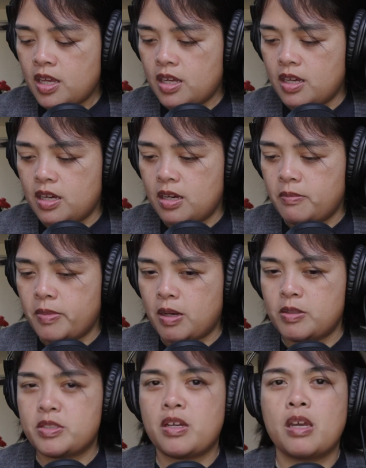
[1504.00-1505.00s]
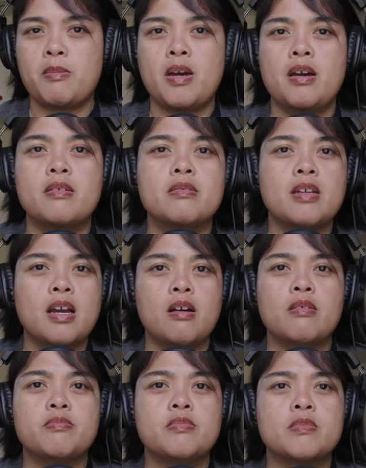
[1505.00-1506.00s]
I was talking about
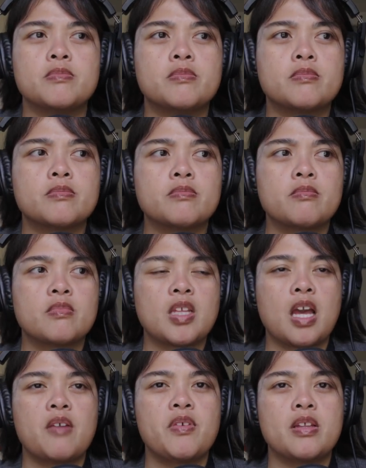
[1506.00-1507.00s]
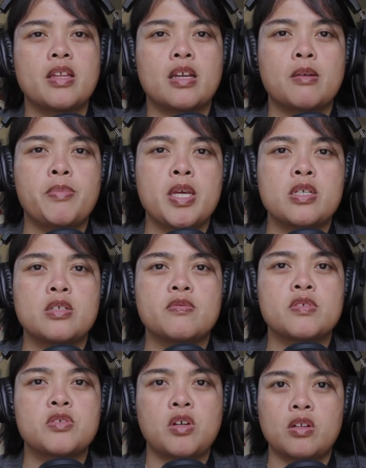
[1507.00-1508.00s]
how having like a pinch
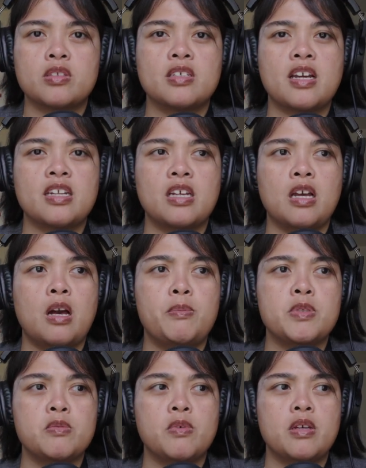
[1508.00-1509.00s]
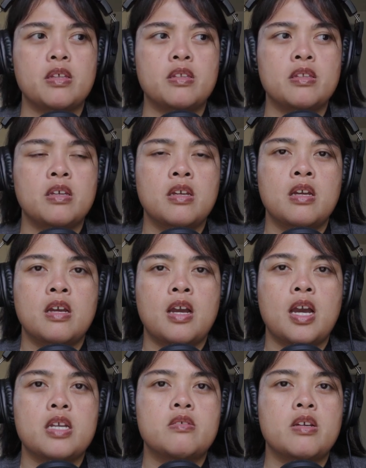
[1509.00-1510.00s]
of salt kind of helps with
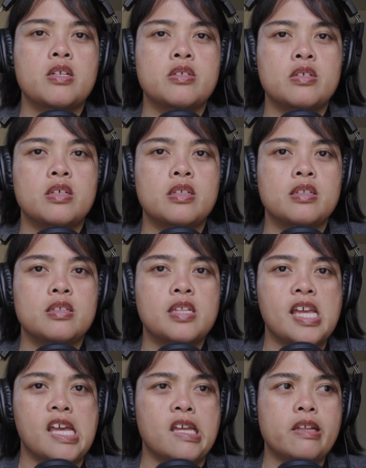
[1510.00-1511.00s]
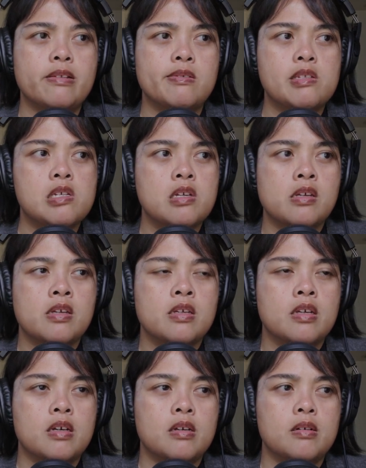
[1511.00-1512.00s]
hydration and
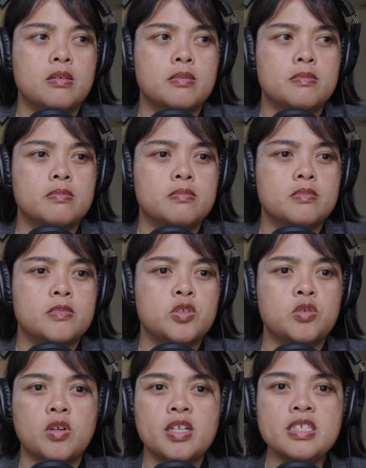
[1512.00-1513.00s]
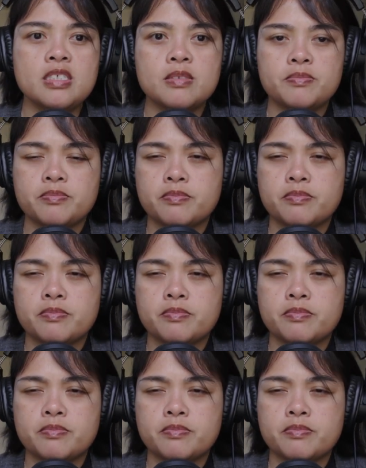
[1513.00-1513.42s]
soreness.